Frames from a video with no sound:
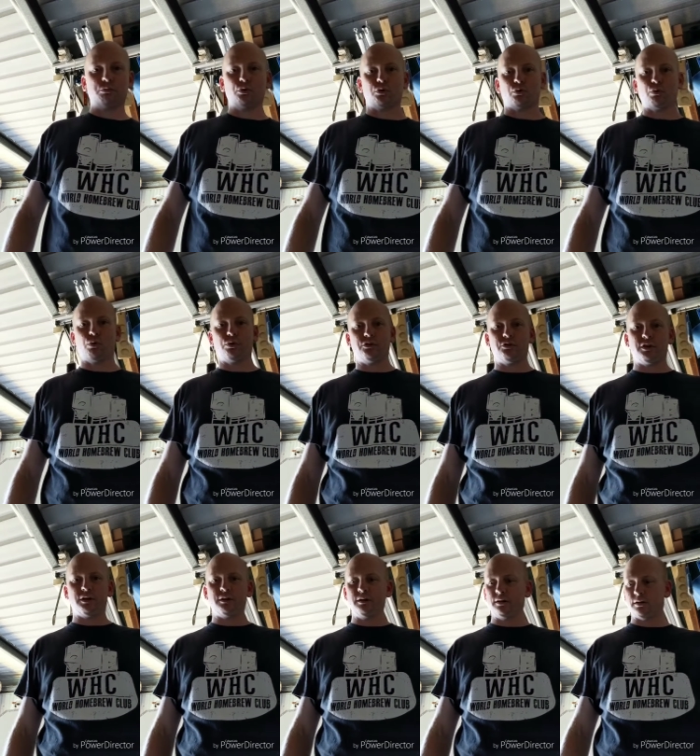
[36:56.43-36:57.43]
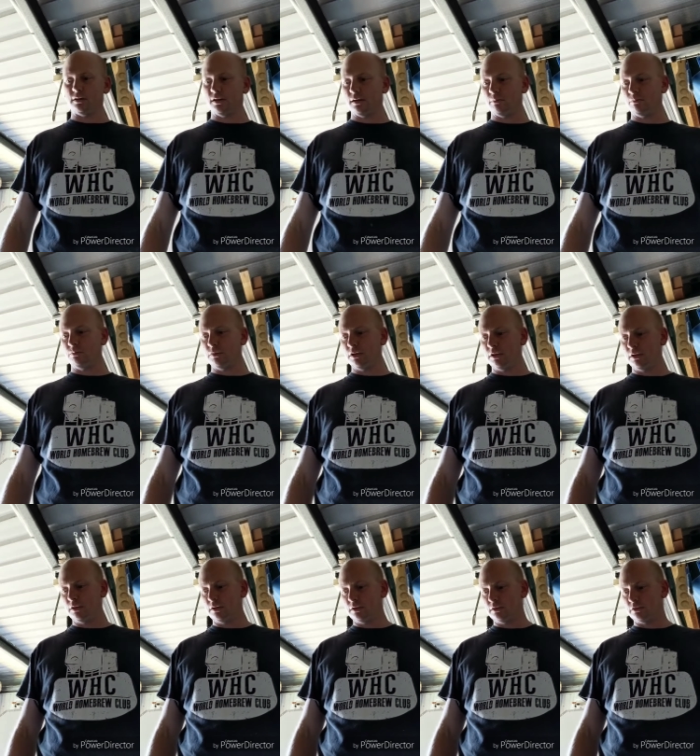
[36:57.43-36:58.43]
I put quarters in.
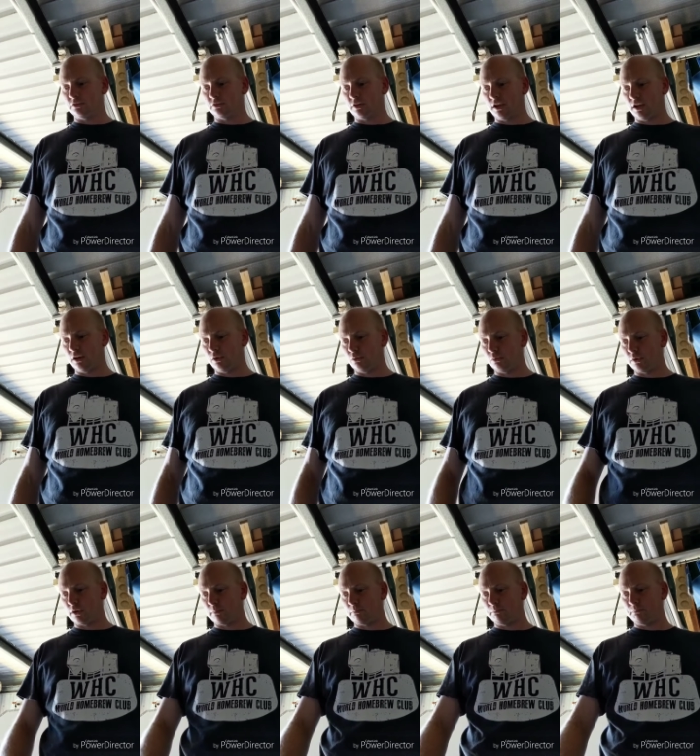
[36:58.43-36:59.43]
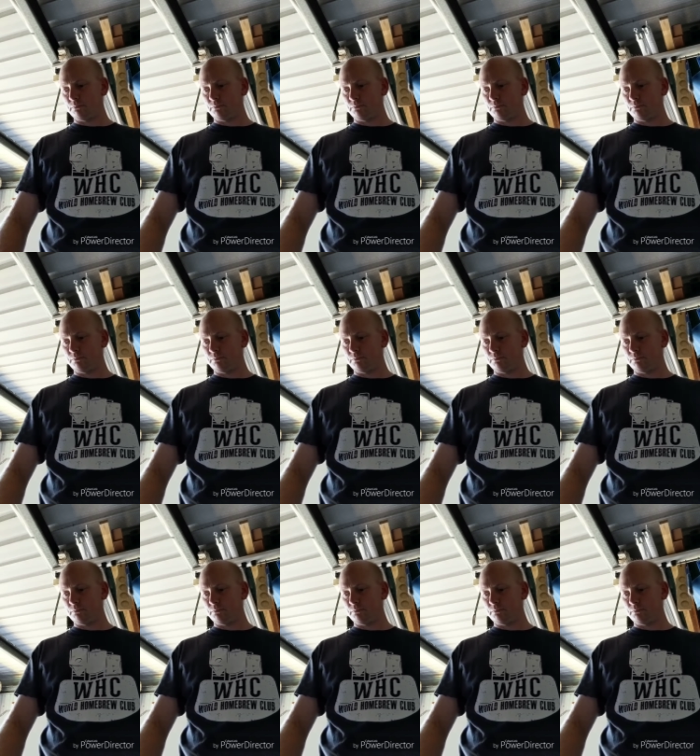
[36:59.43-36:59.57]
So